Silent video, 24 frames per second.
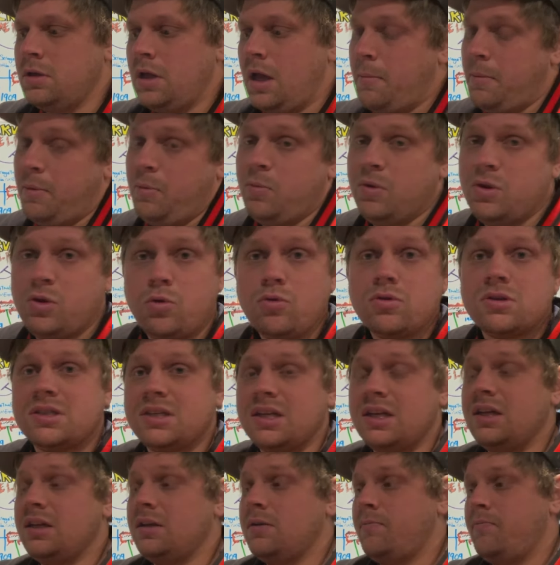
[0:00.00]
I mean, we do
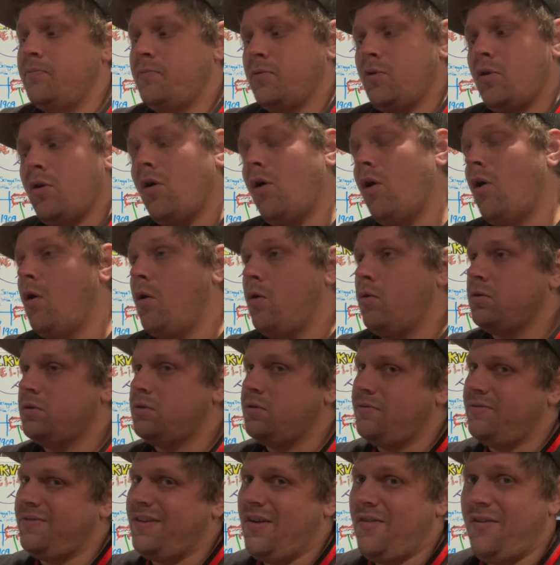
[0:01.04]
see all
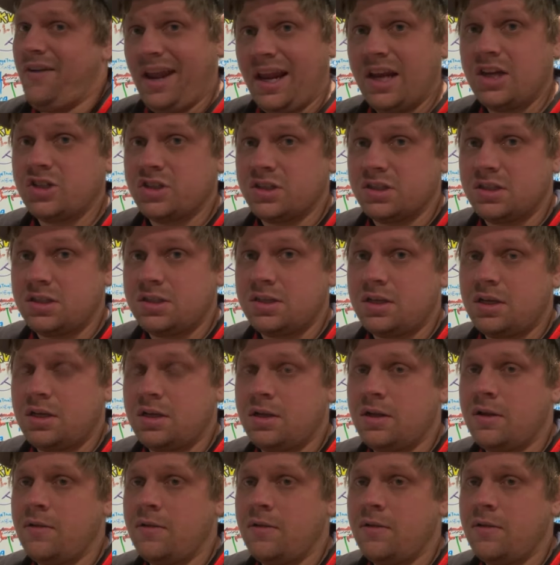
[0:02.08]
the variations,